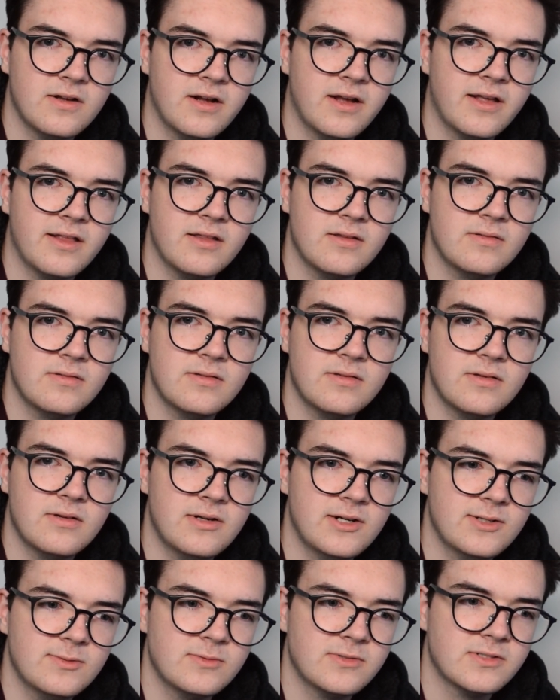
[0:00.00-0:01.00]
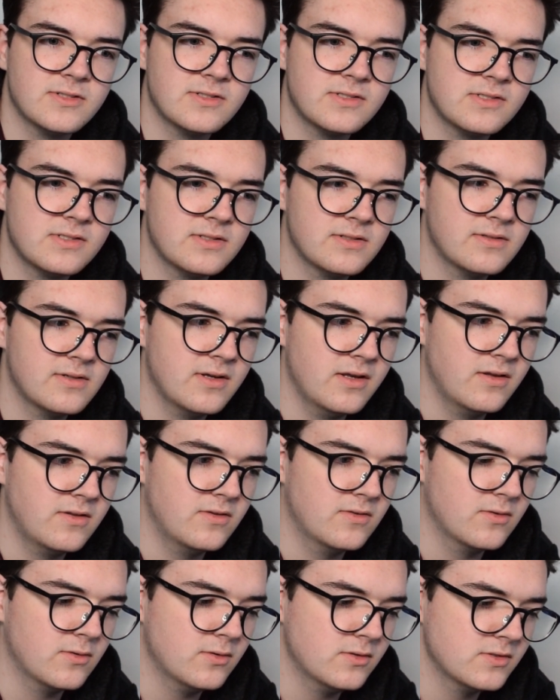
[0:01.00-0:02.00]
I'm just
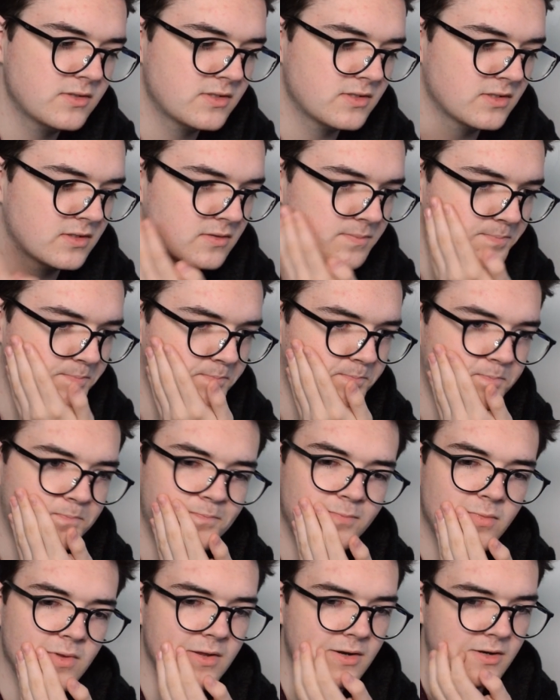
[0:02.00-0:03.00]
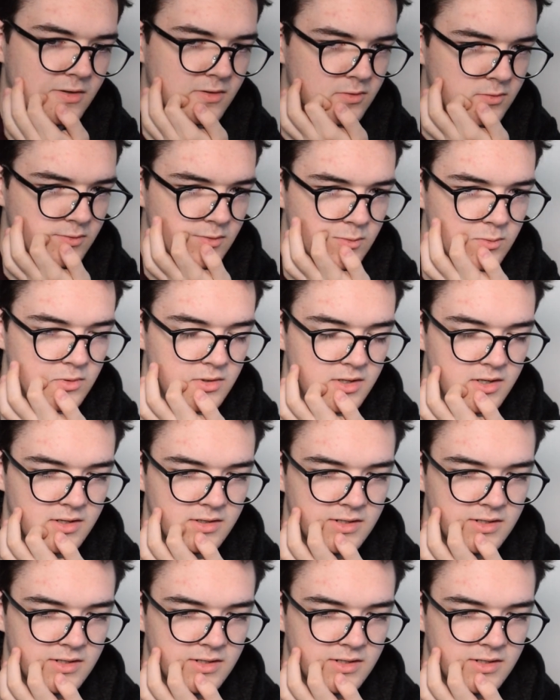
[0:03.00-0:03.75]
exhausted. And I don't know why.